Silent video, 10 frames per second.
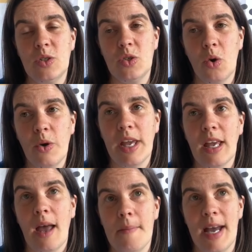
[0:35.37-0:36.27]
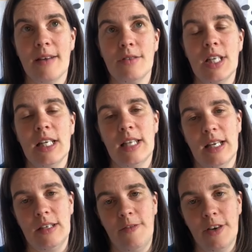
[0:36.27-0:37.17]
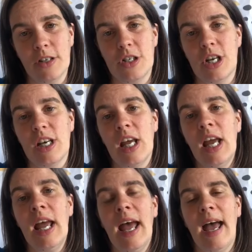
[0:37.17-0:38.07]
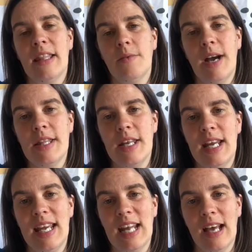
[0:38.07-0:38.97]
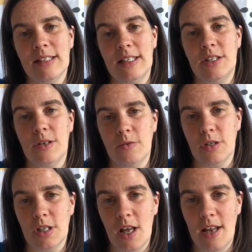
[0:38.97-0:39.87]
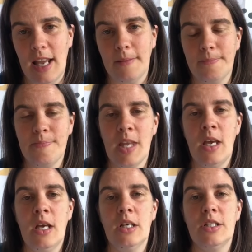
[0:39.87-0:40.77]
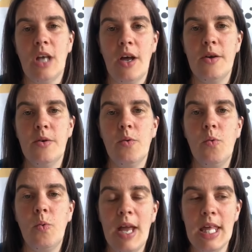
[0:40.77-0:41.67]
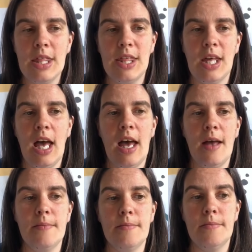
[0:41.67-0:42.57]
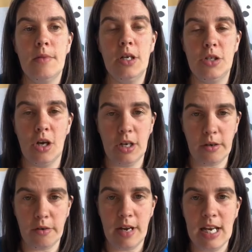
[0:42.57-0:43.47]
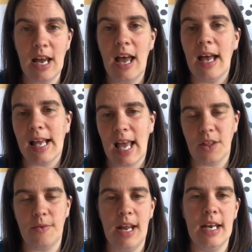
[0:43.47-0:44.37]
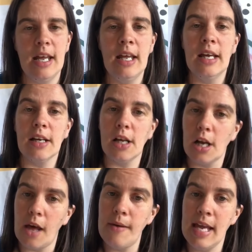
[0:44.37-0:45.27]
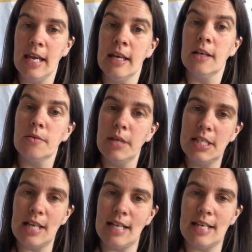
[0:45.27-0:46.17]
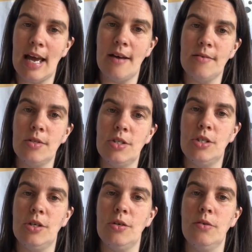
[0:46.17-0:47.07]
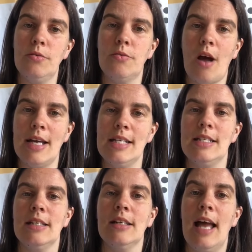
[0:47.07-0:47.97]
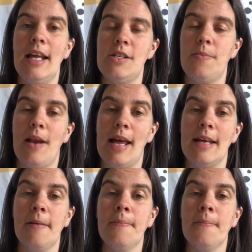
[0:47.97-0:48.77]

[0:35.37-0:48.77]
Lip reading: talking about executive function and the way that it enhances children's learning. So with Luciano and Karina, Catherine and Chloe, we sat down to write EduPlay.